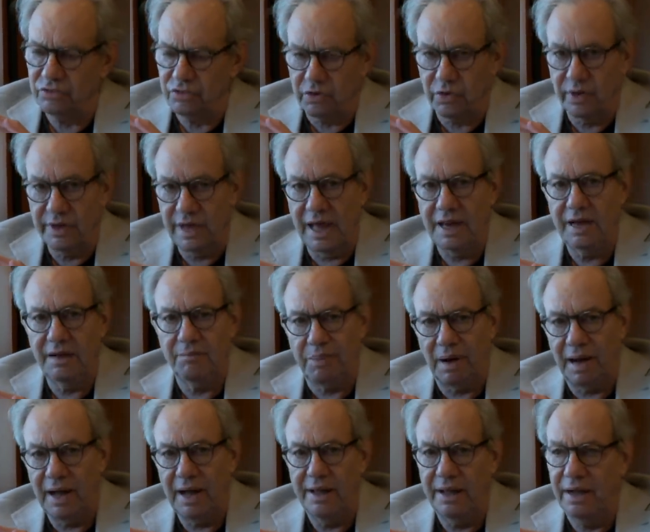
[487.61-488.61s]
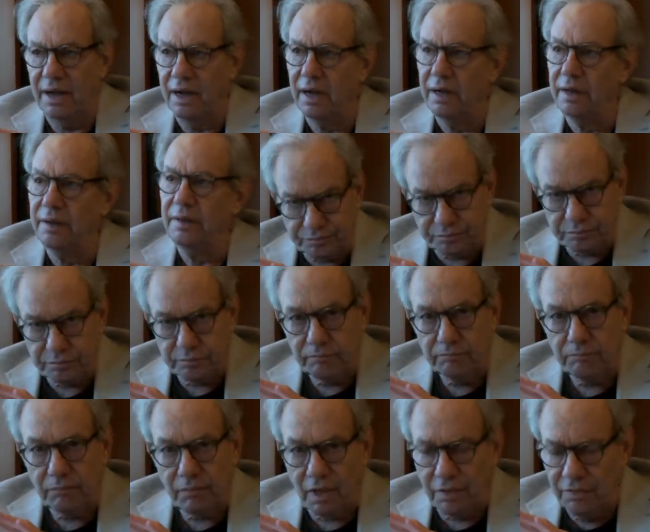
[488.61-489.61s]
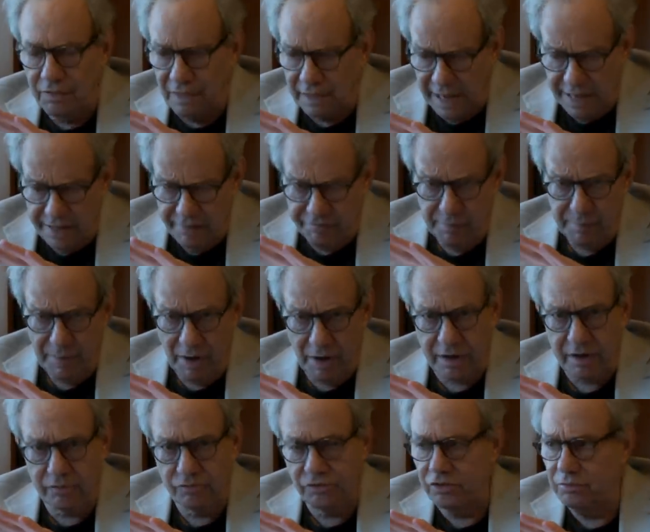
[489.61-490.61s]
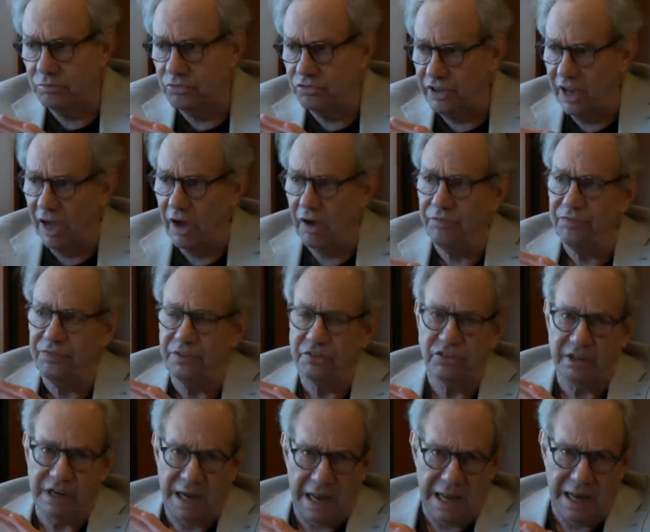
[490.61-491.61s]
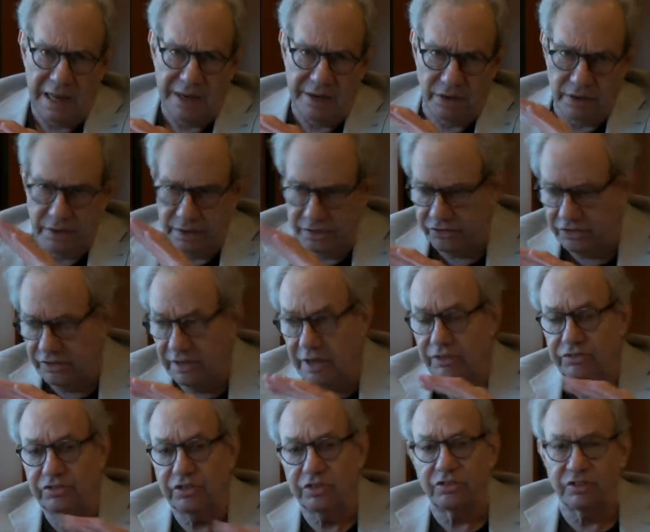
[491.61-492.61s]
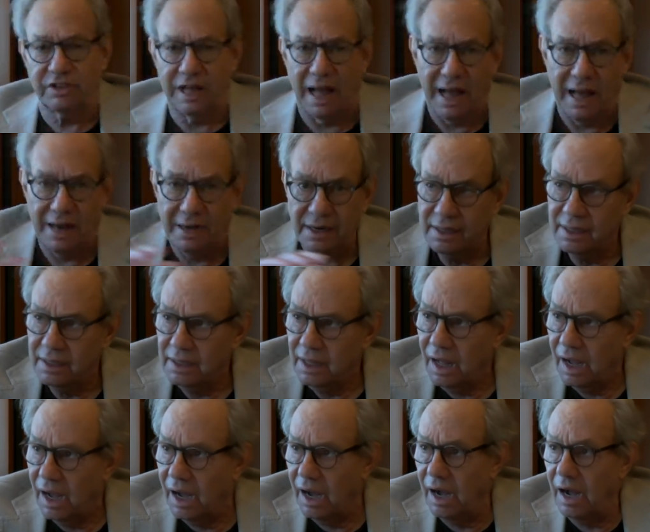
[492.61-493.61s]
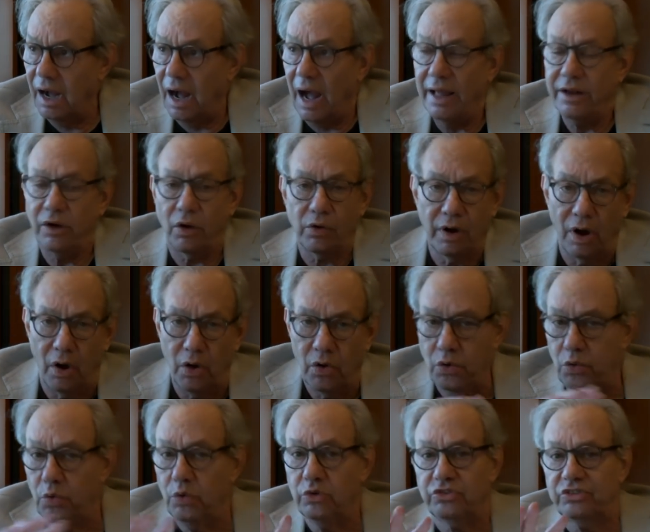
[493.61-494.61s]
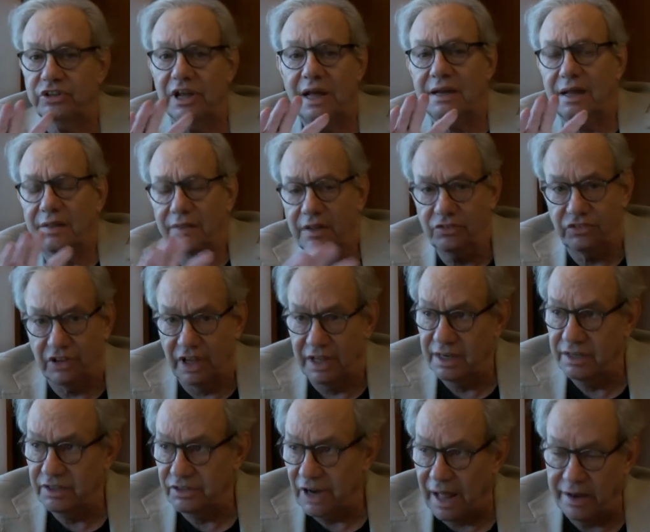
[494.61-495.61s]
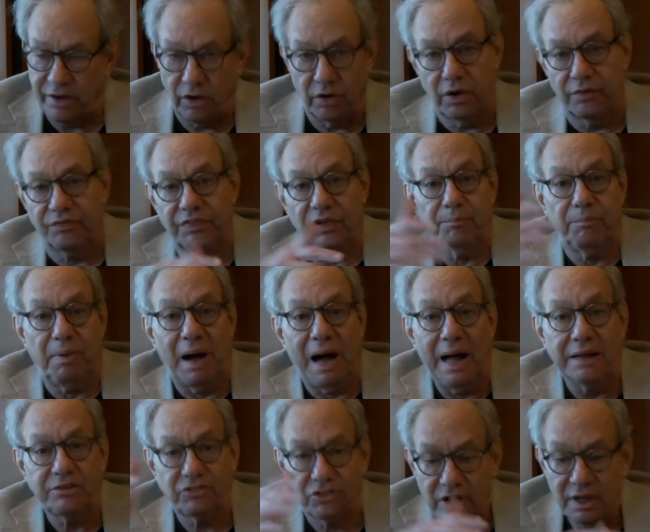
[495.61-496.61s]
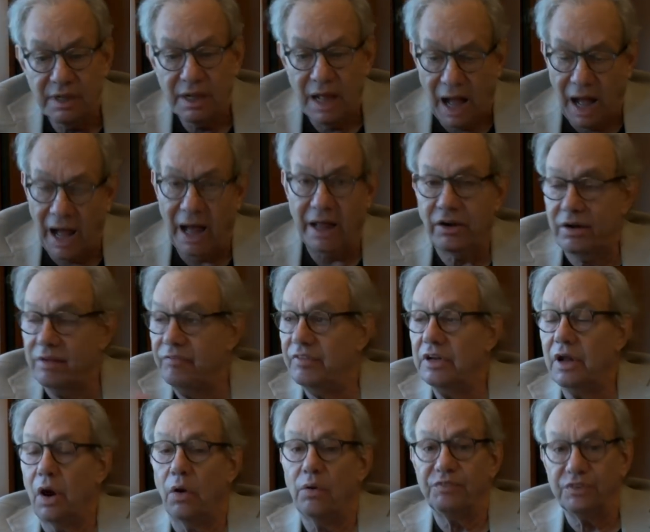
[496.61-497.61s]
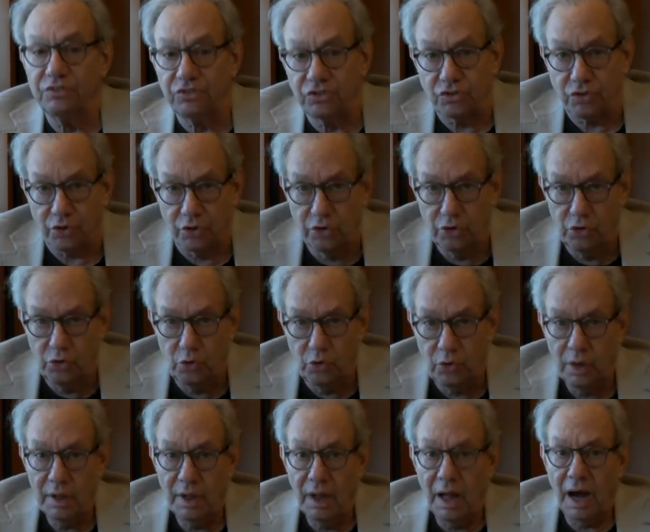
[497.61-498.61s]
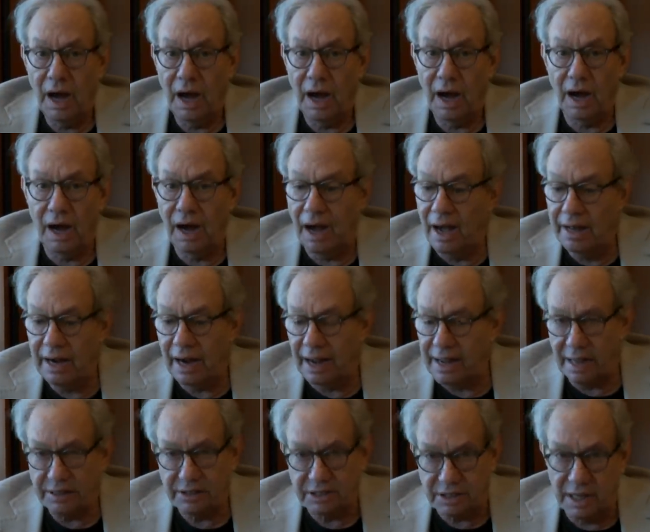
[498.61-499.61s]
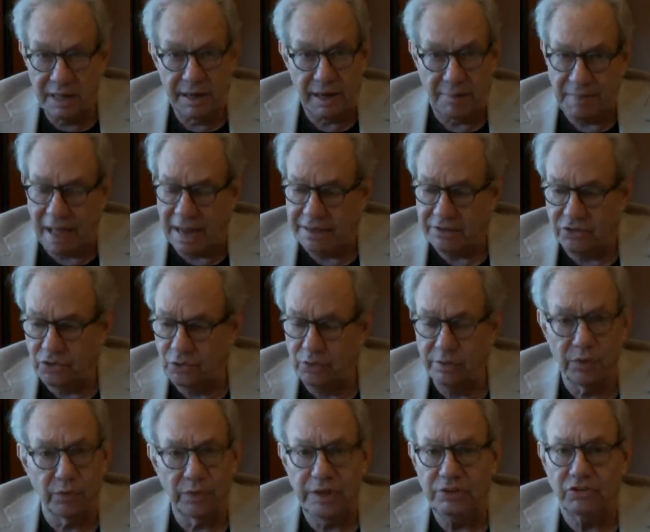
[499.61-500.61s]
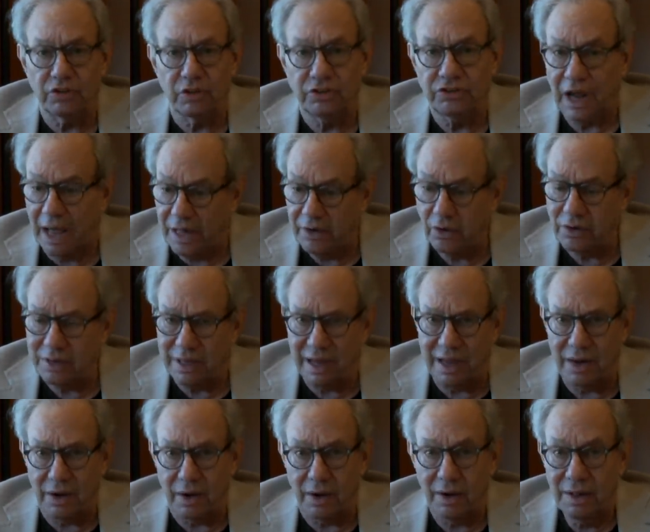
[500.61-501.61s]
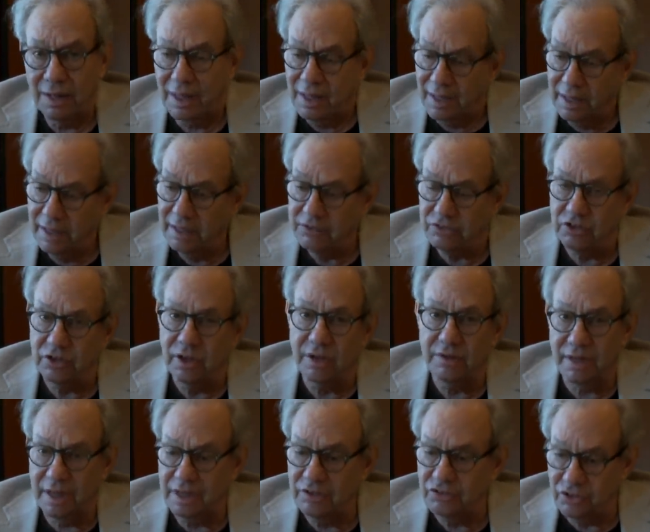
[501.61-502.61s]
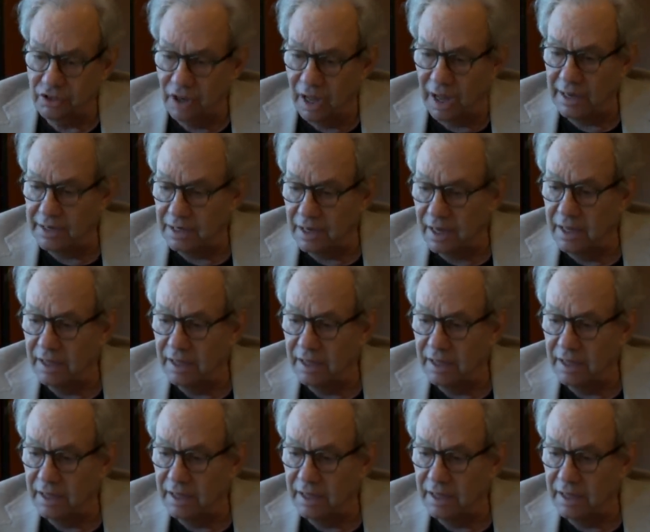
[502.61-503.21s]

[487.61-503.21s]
created by the Native Americans himself. It's an honor, it's this, it's that. I don't know who's sending these in. I don't know if they're bots. I don't even know if it's true. And I'm not doing the research. I don't care. It's not